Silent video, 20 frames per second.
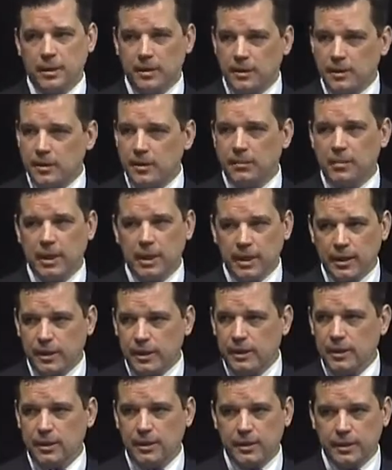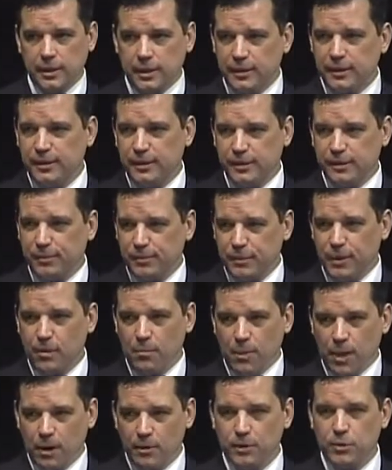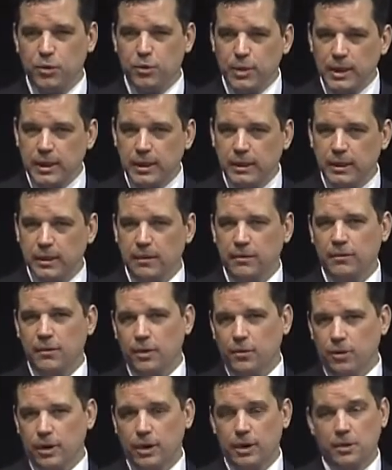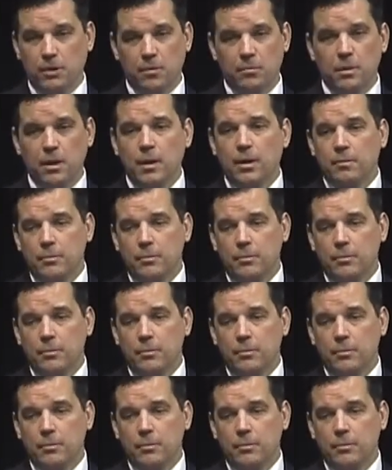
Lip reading: Some cases it's minor tweaking of the curriculum,